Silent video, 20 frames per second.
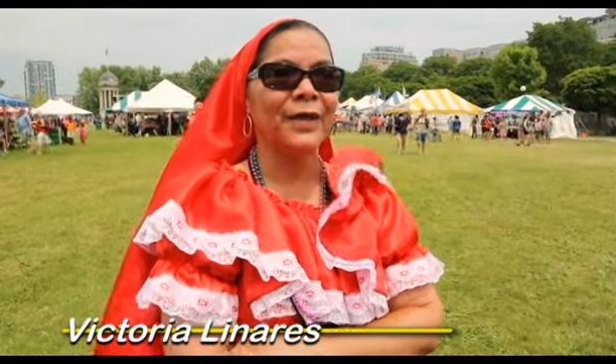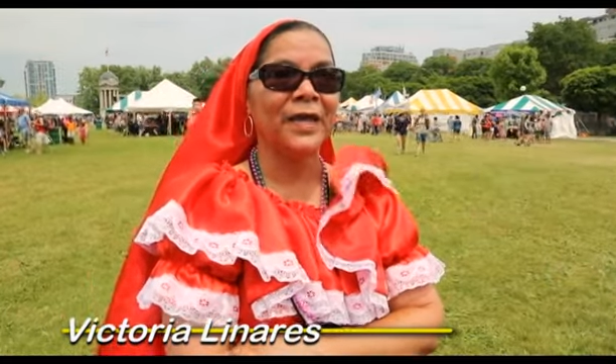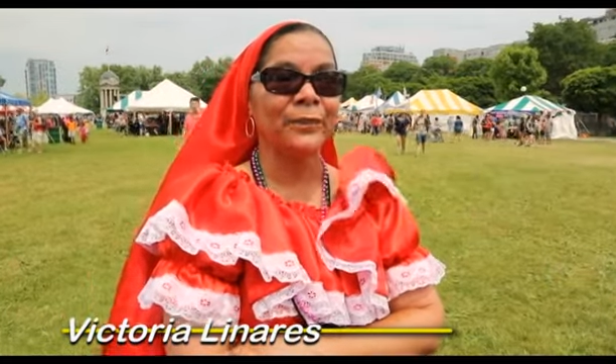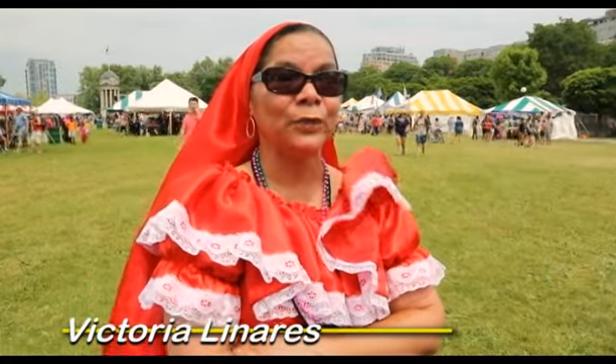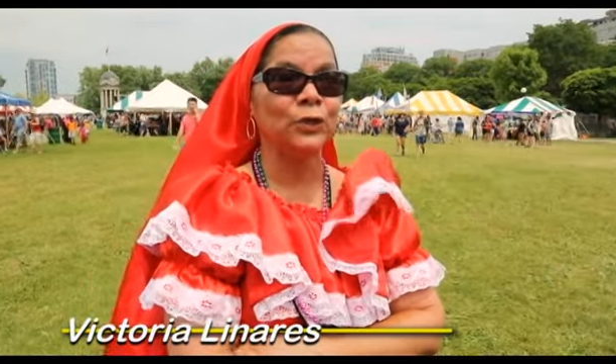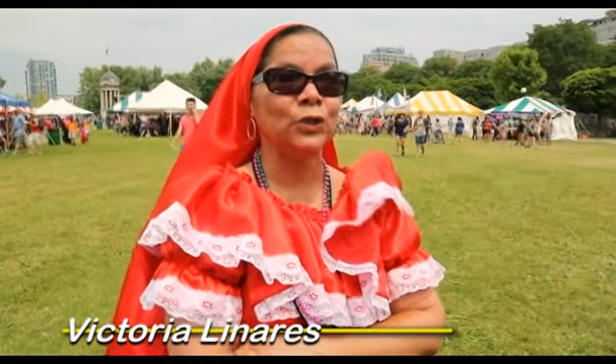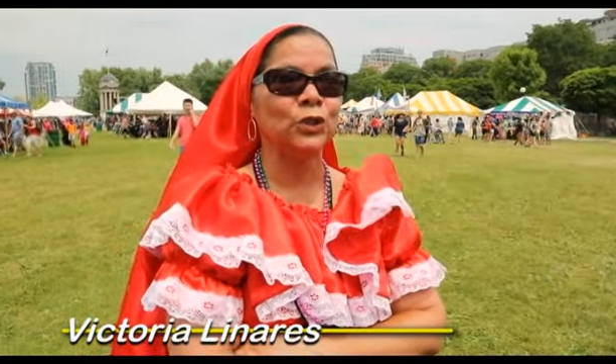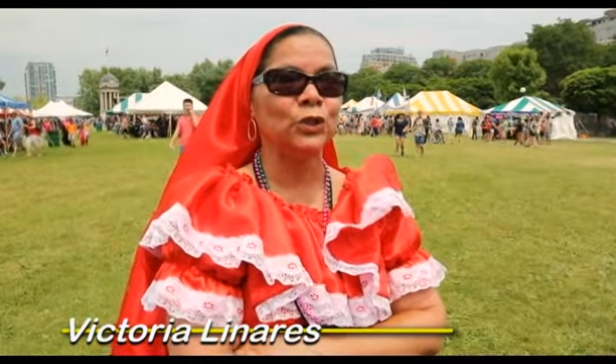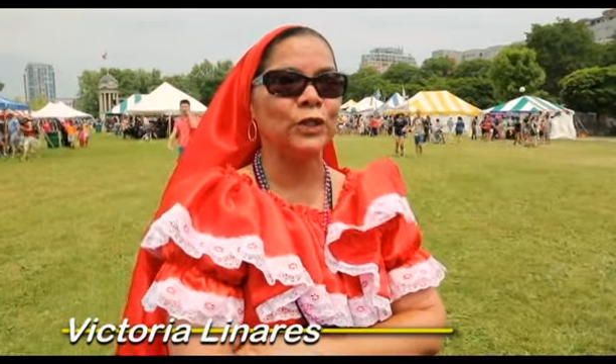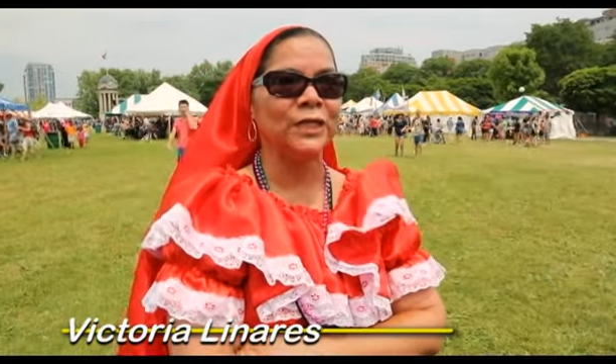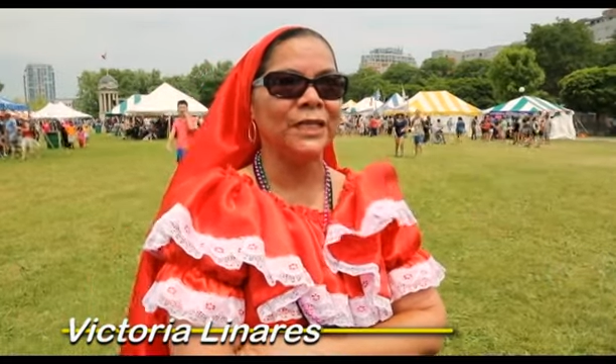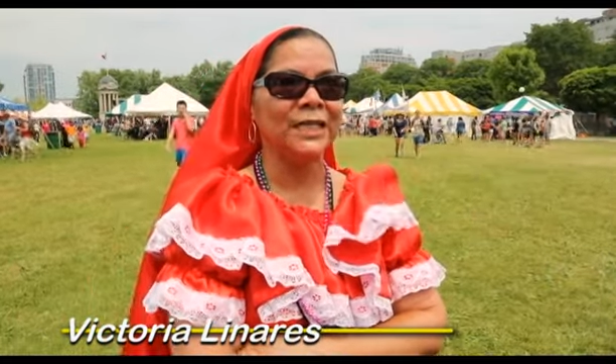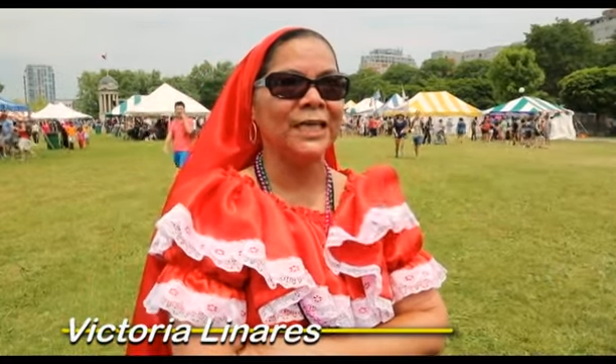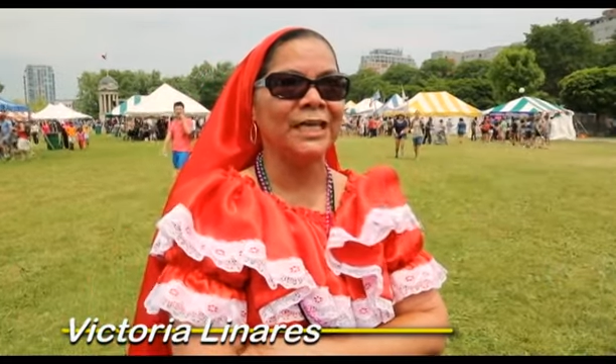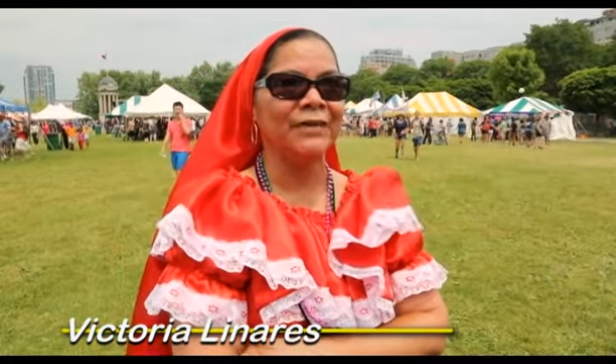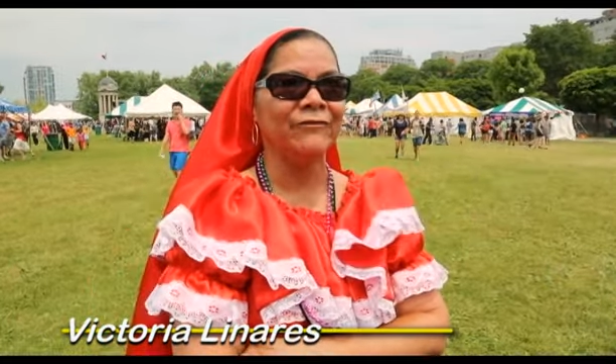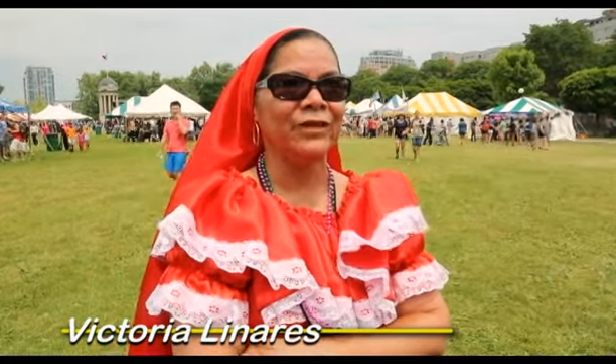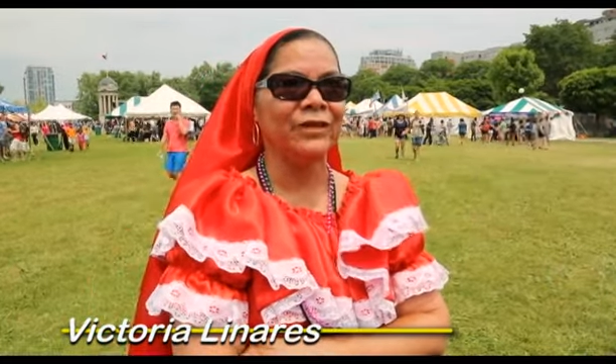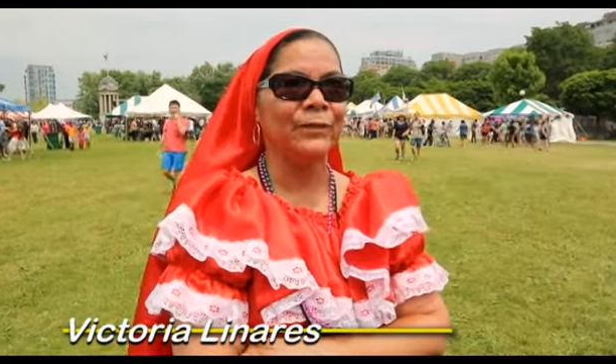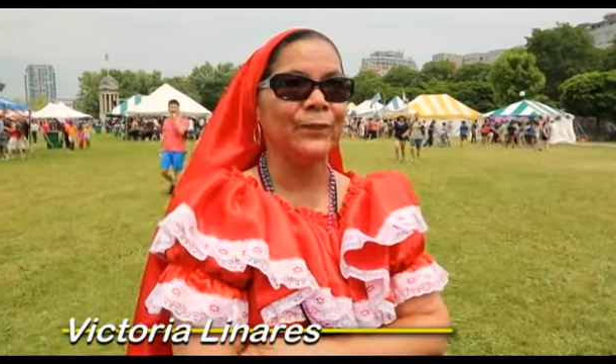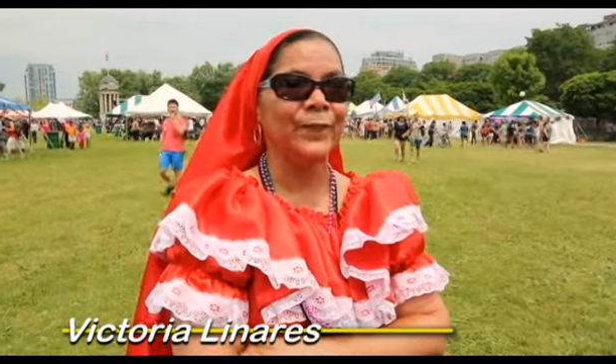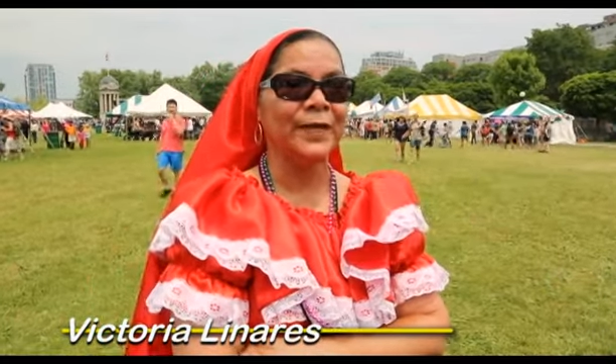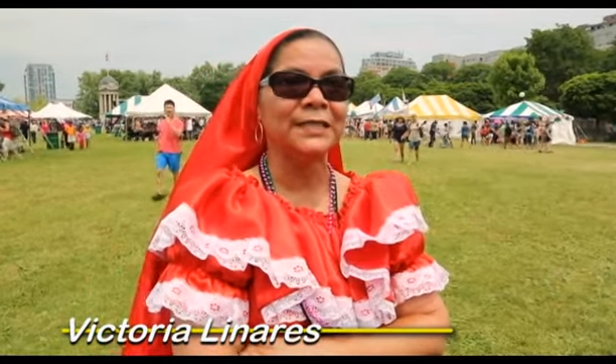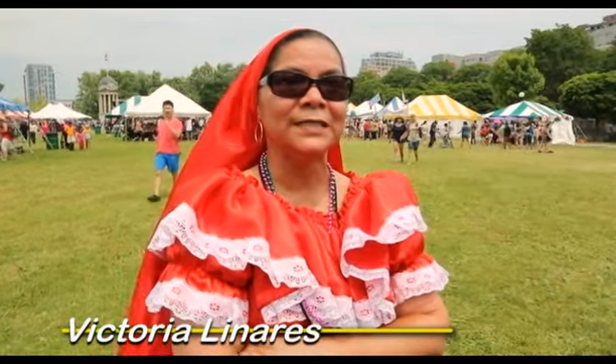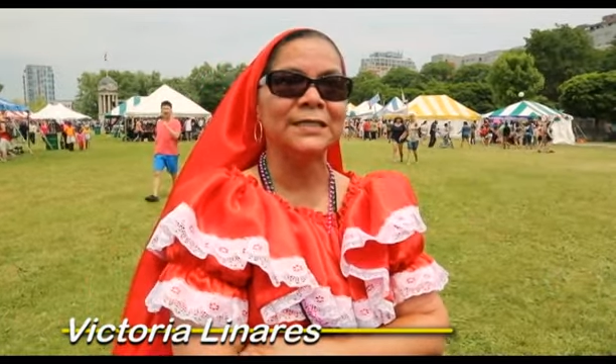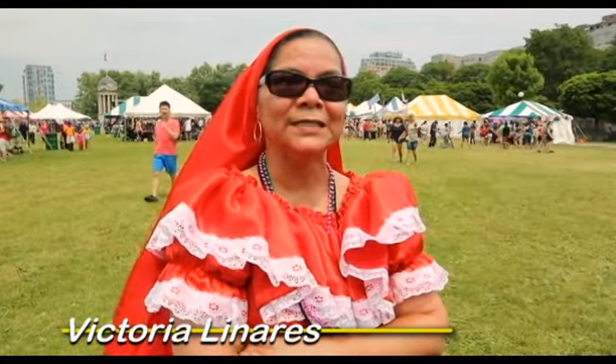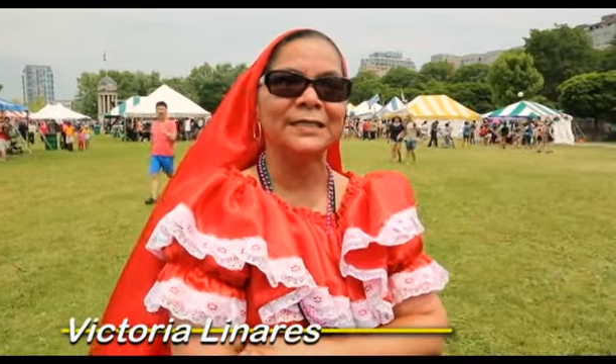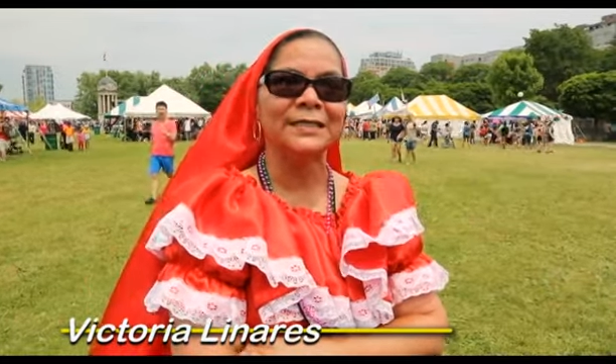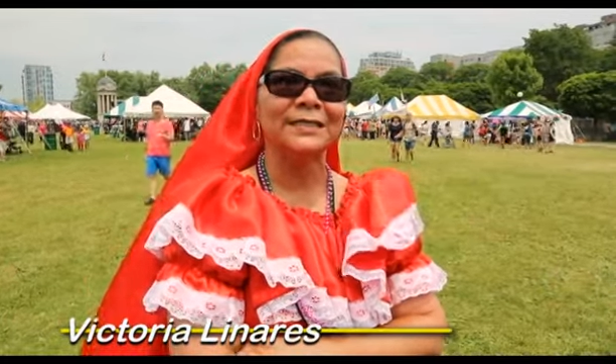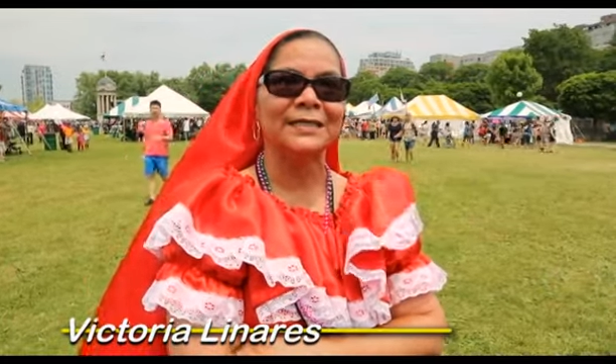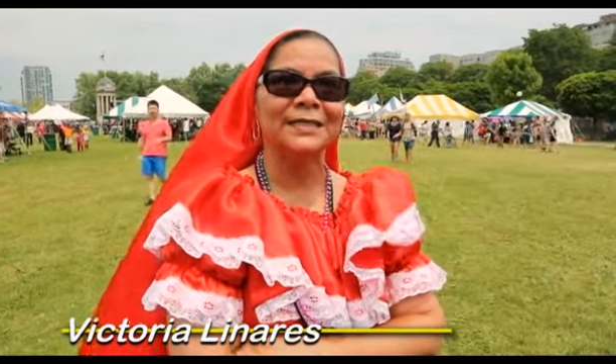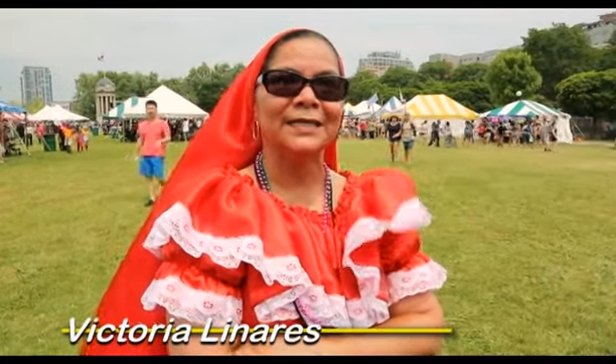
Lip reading: able to live in peace